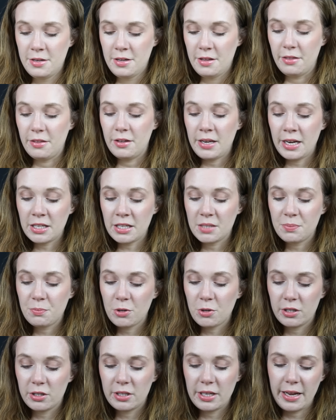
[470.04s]
The next
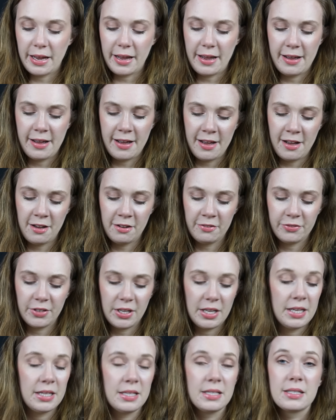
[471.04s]
product I have
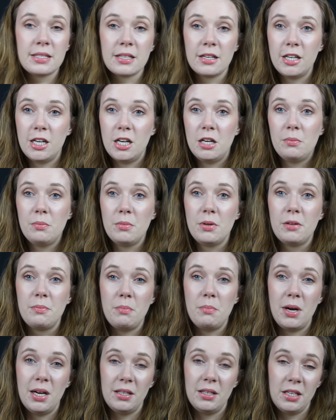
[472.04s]
is um,
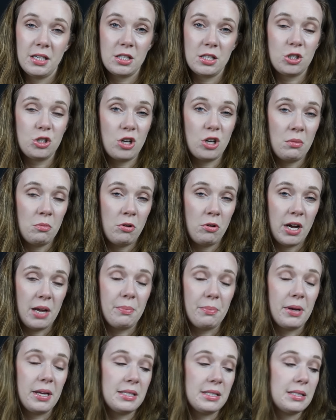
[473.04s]
my NYX Jumbo Eye
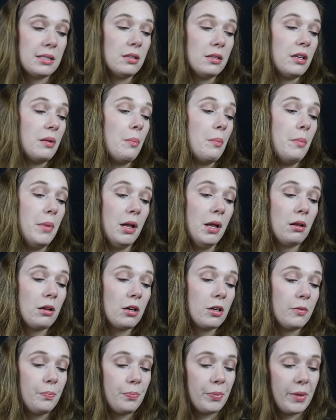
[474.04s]
Pencil in
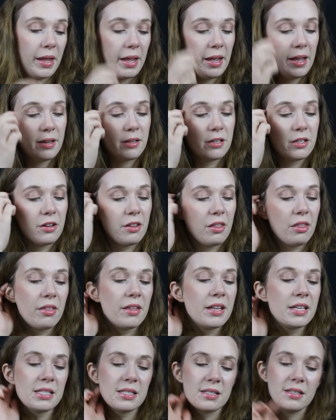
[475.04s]
Milk. And
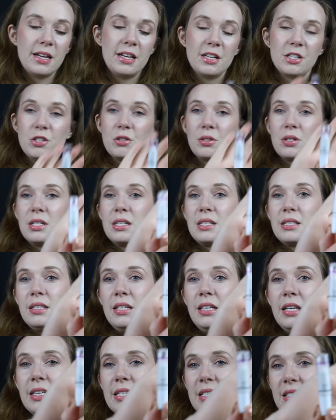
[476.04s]
this, as you can
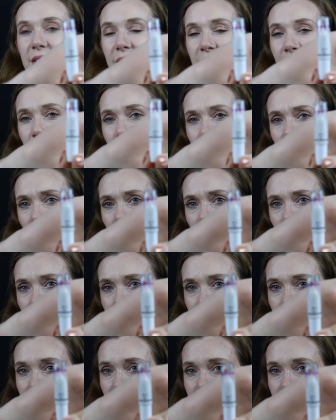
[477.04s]
see, is there's not a
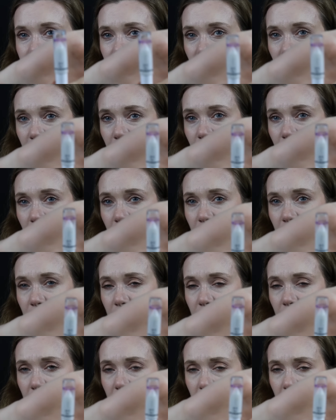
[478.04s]
lot left here
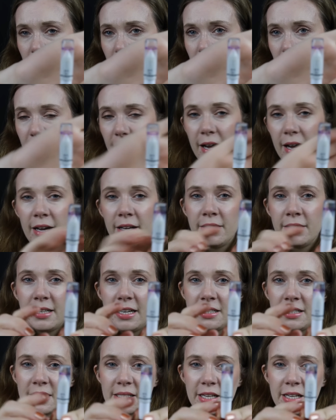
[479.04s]
and
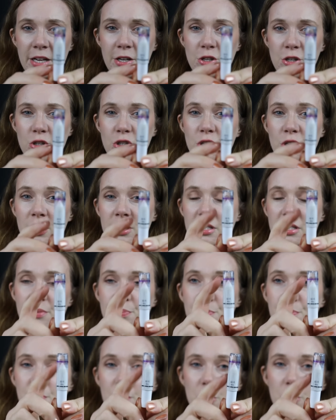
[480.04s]
I decided to just
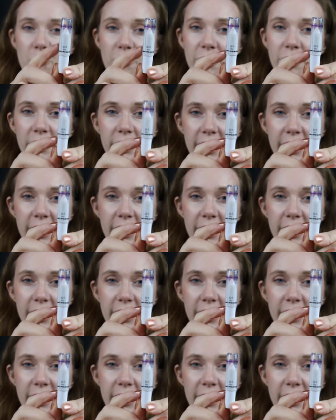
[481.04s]
move the